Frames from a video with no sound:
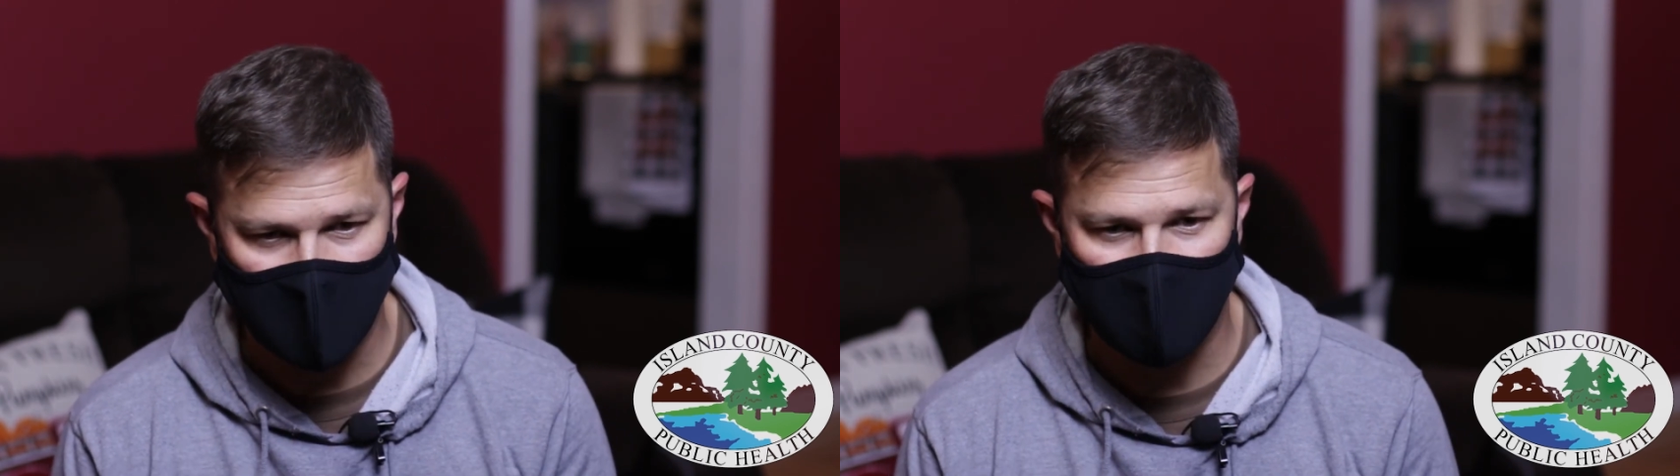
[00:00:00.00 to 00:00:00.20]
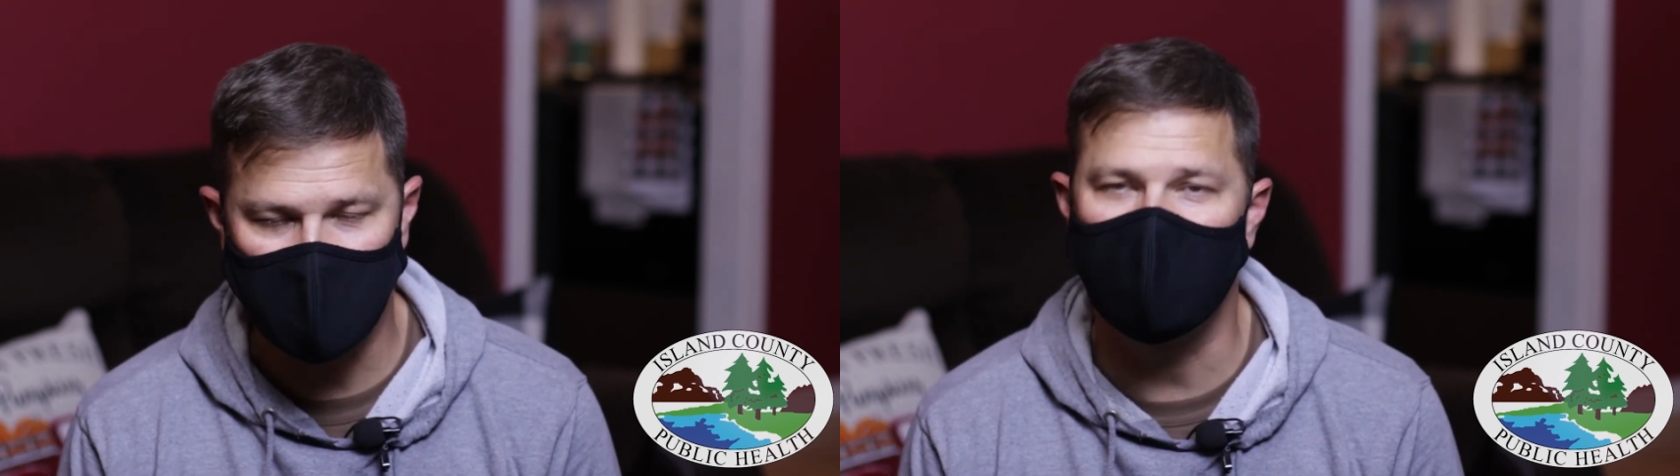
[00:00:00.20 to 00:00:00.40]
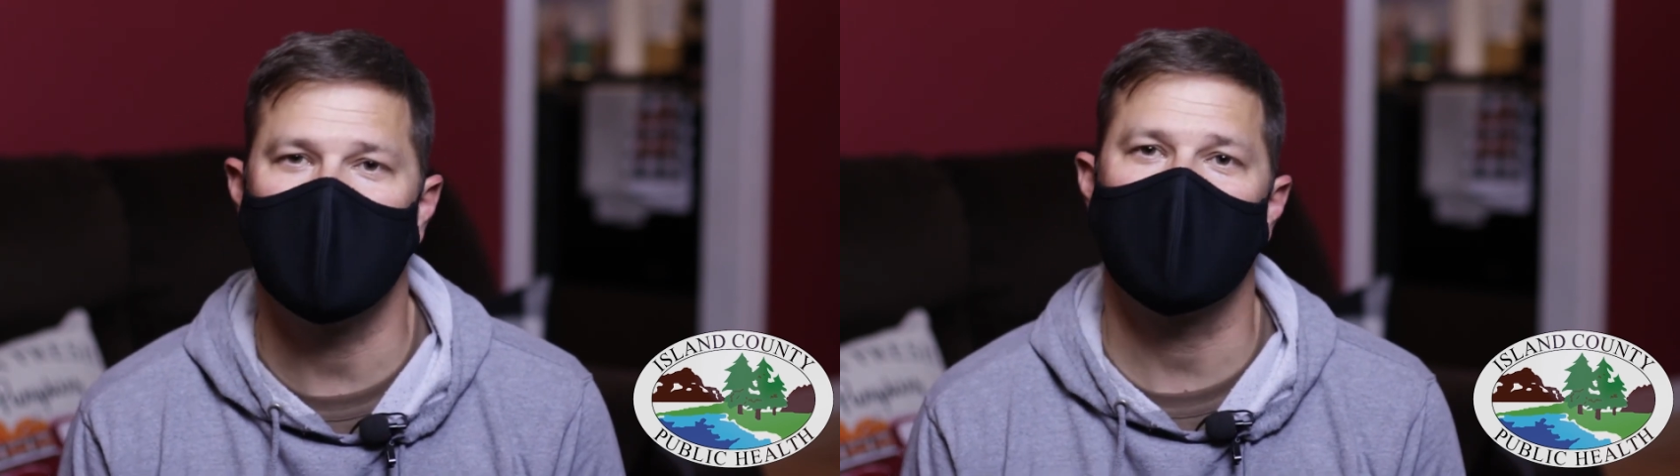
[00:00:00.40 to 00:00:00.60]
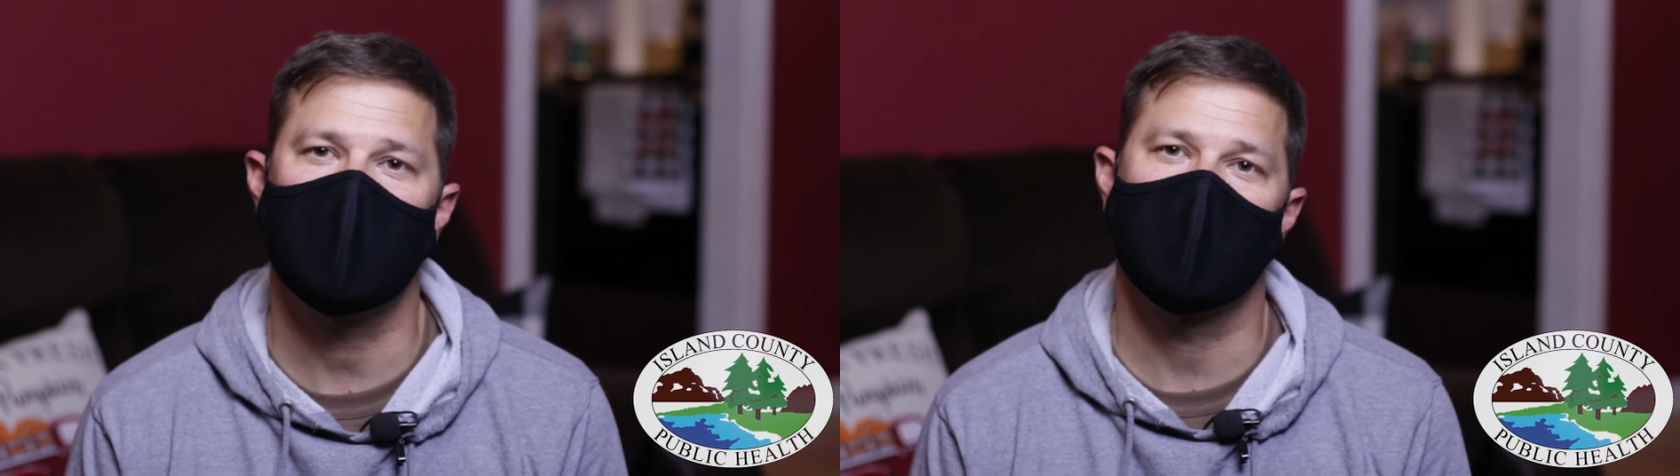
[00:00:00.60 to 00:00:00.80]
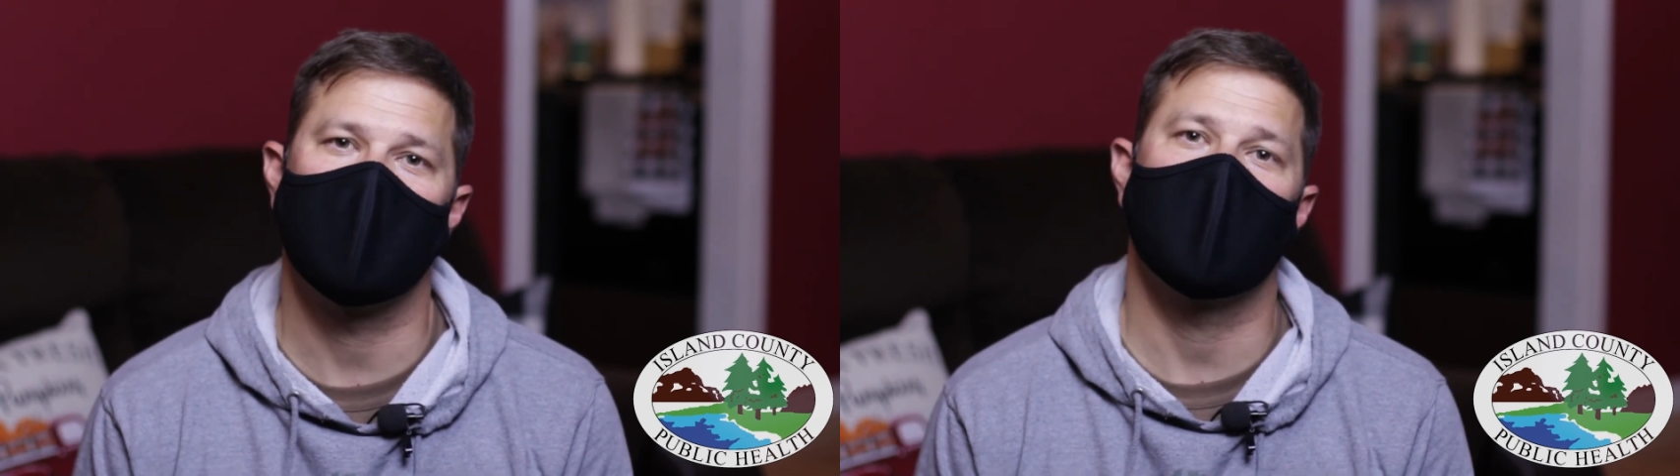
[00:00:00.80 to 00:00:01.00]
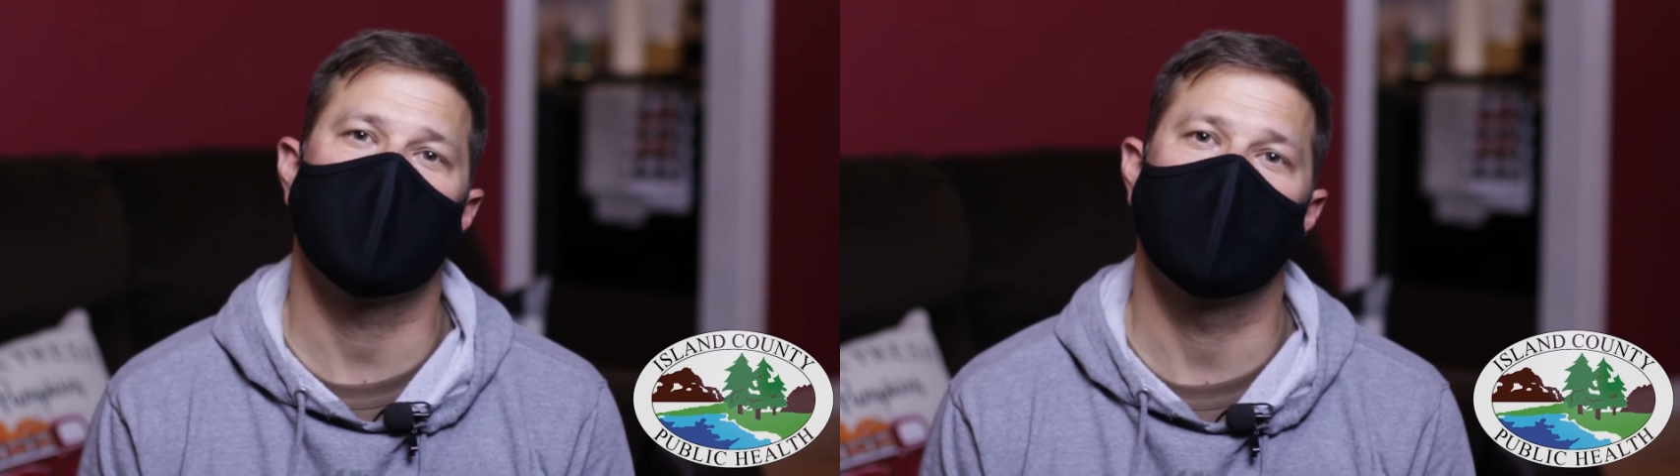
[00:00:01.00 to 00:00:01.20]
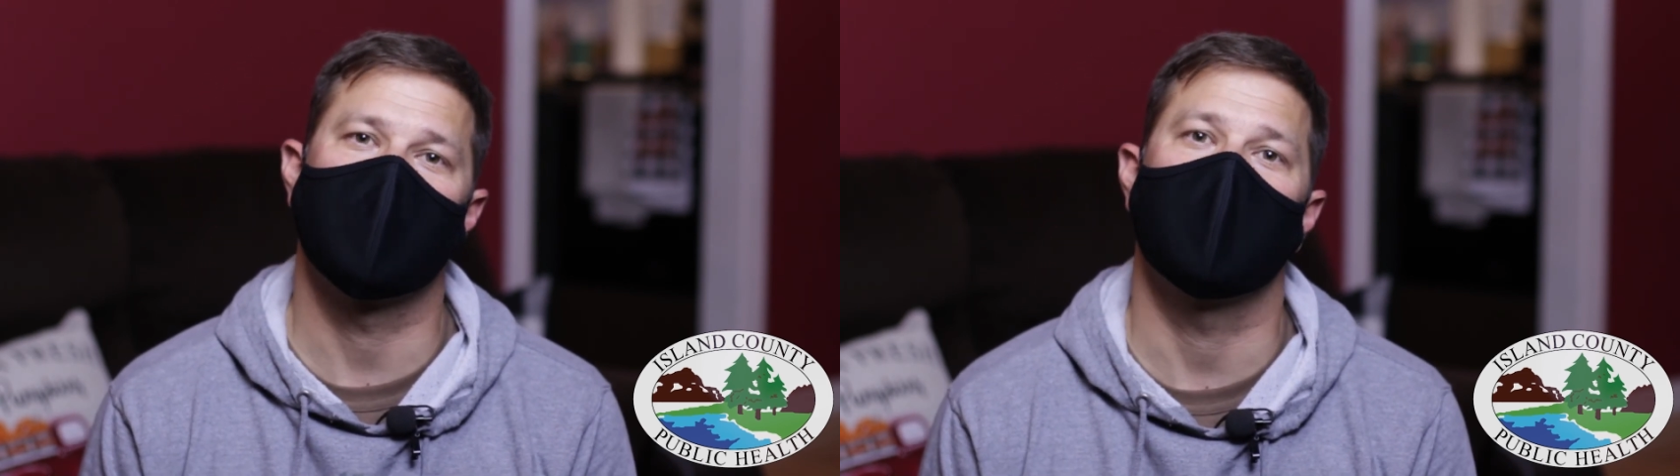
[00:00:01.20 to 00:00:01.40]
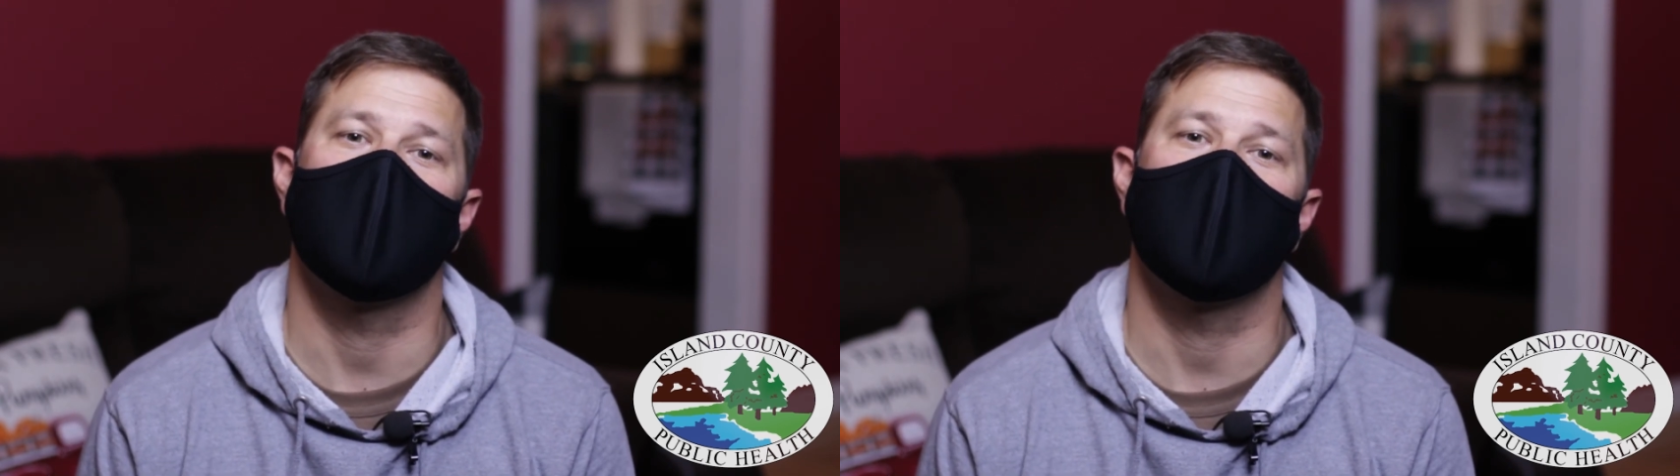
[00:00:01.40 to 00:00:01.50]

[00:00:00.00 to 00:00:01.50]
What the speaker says: 2 nurses while she was on